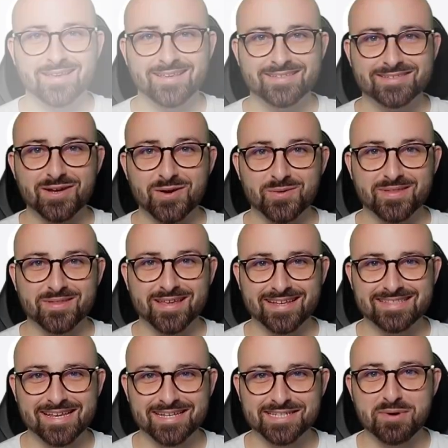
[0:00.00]
So that
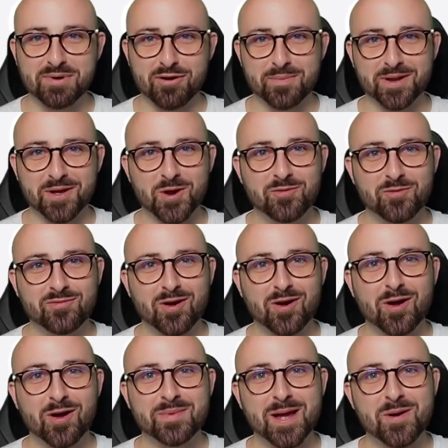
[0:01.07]
is the experiment over.
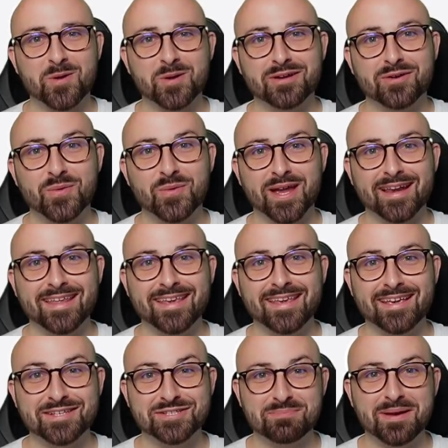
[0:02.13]
I'm now going to quickly
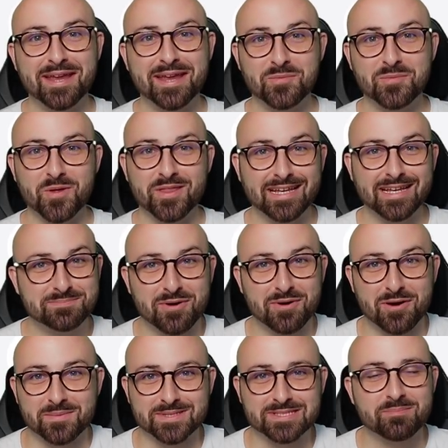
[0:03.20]
explain what the
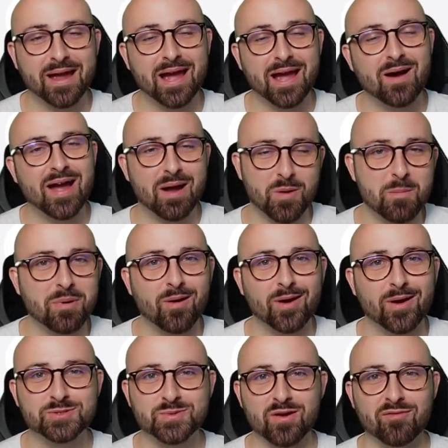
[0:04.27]
experiment's about, how it
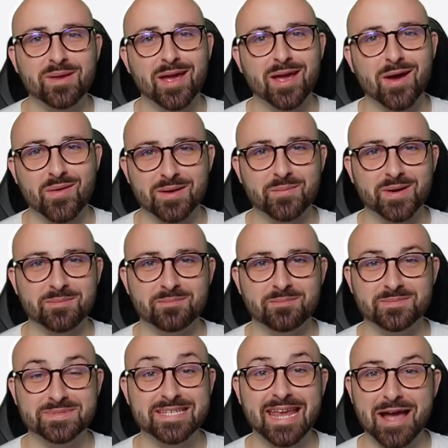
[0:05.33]
applies to FPL, and then we
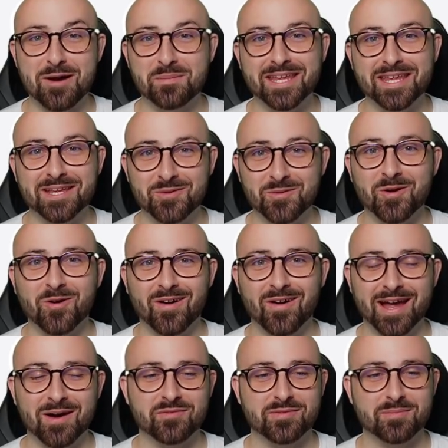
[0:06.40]
can see how many you got
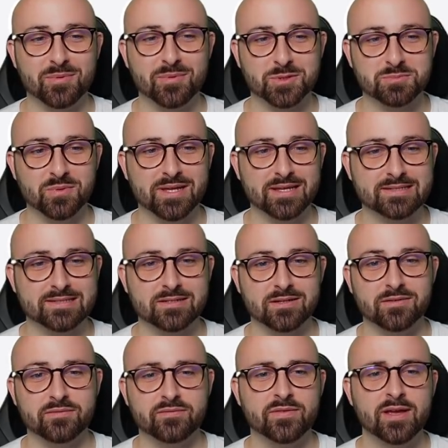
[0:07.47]
out of the possible list
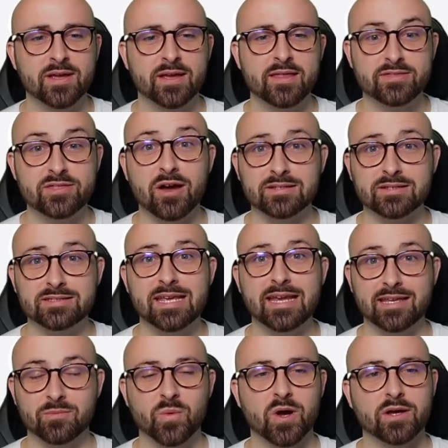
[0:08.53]
of
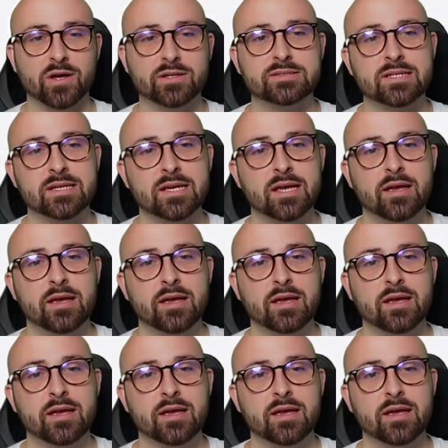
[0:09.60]
13 words.